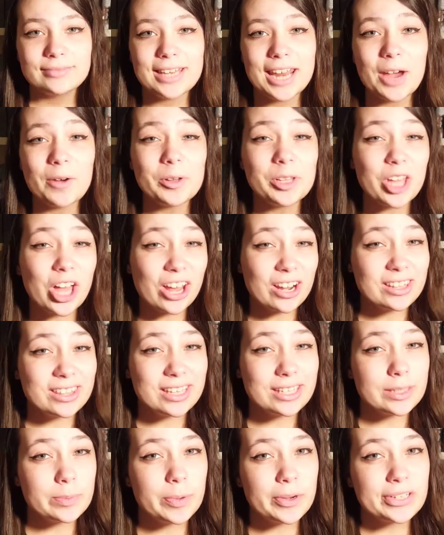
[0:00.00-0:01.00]
Now a lot of
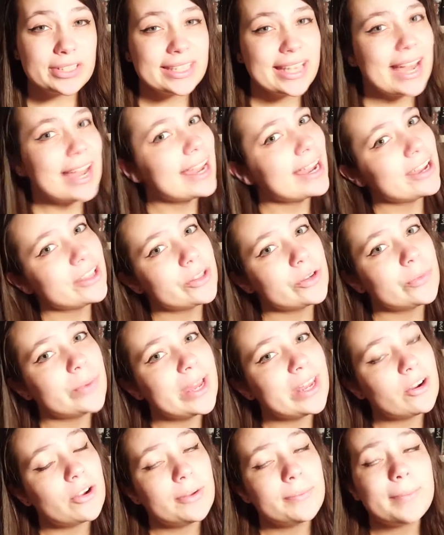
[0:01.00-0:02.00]
these books I either
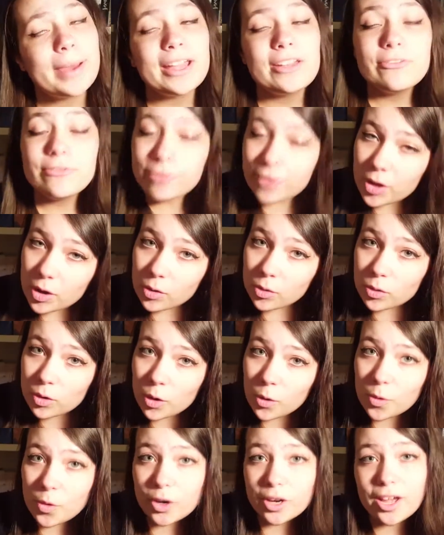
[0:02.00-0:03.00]
read on my phone
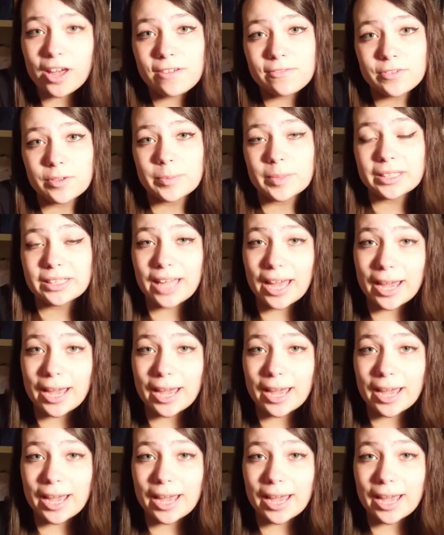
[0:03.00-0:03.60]
or got from the